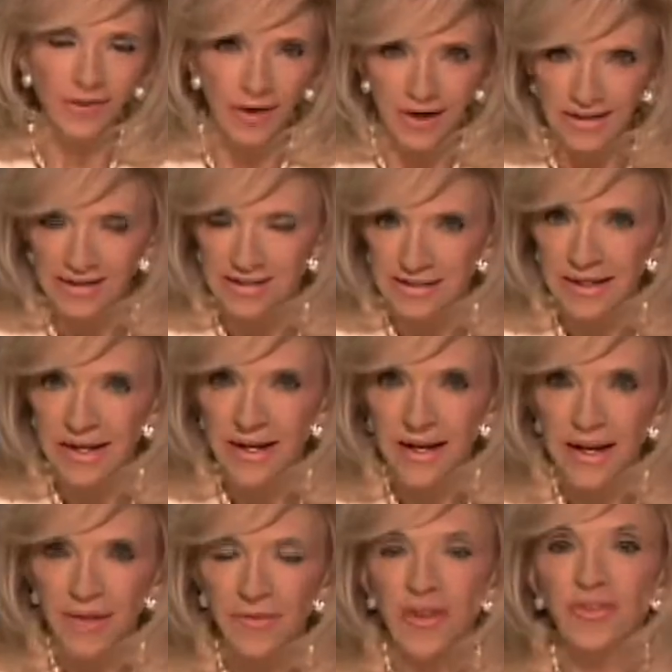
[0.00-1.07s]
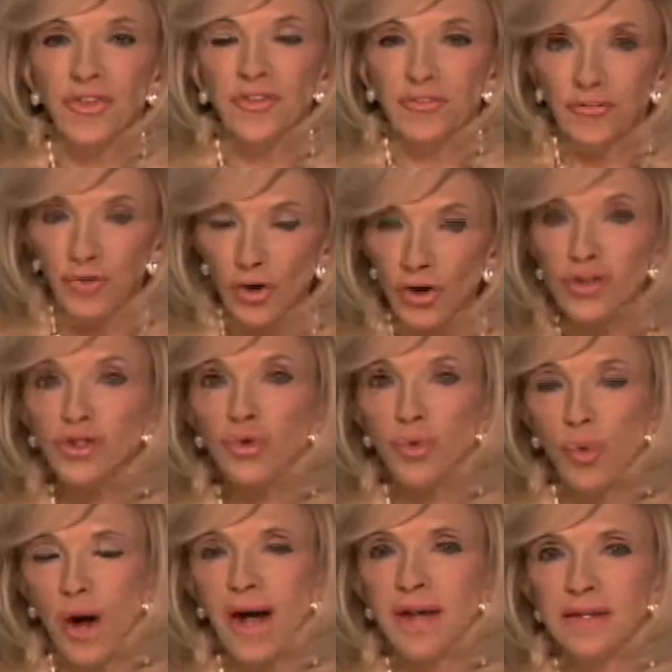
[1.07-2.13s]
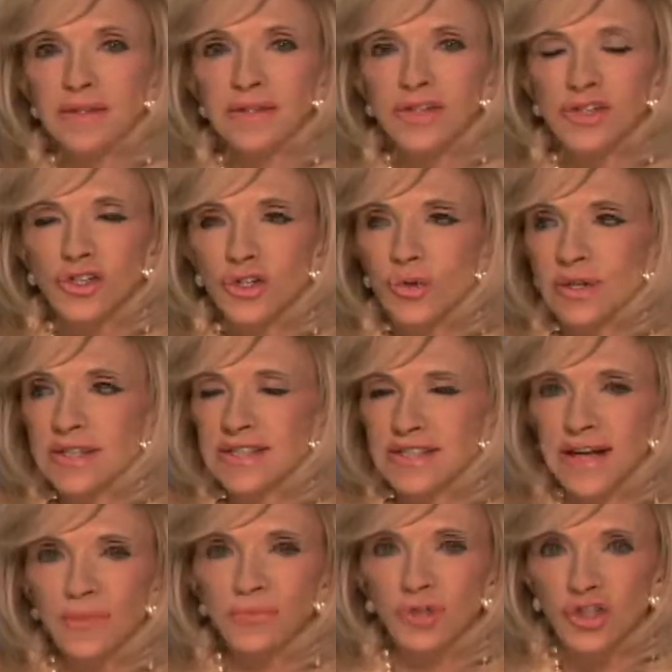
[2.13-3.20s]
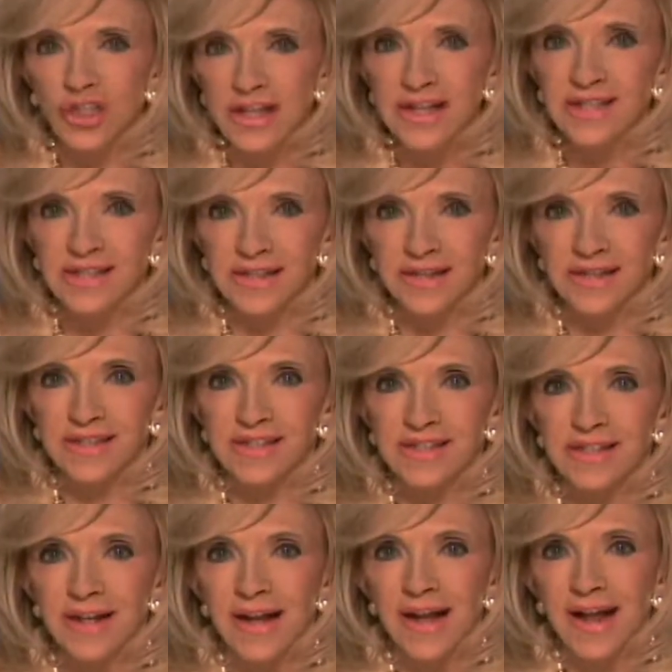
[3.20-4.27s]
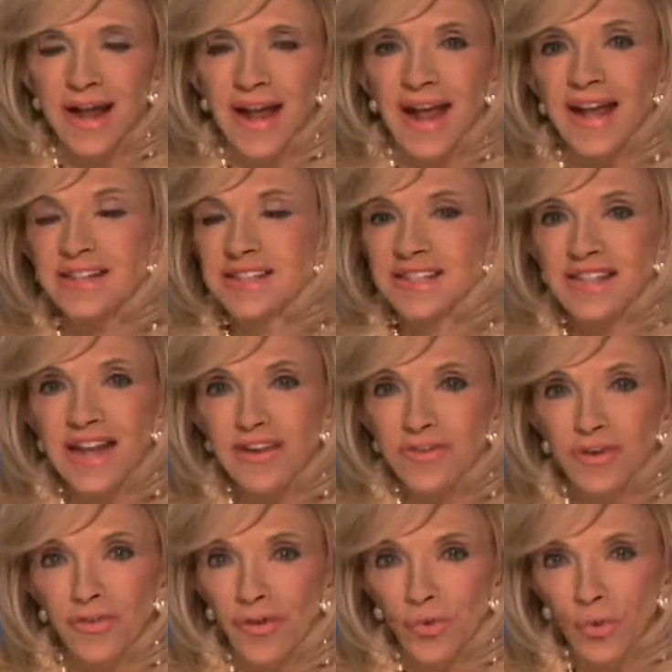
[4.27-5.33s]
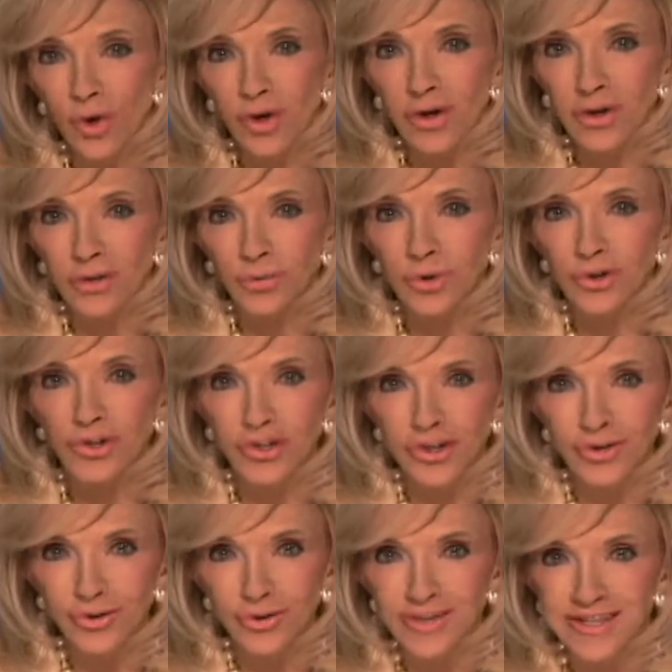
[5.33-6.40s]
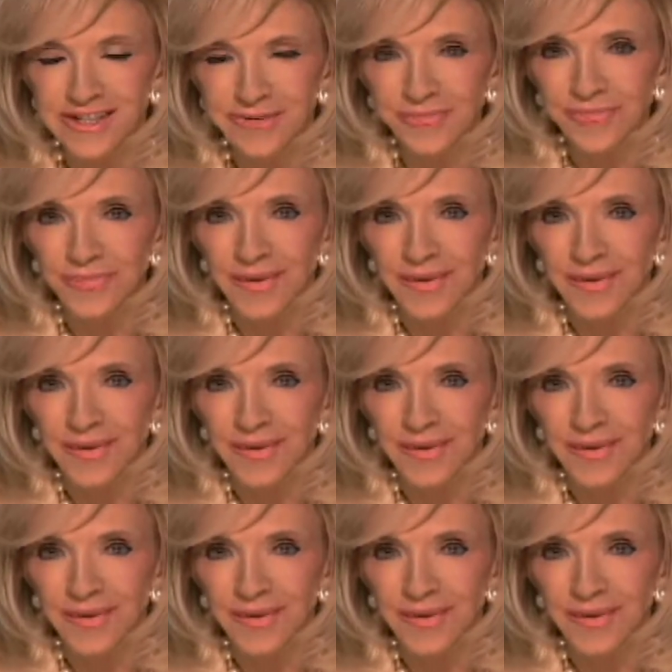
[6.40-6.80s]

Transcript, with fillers: friends, that the first ones to accept Jesus as Savior of the world were Jews.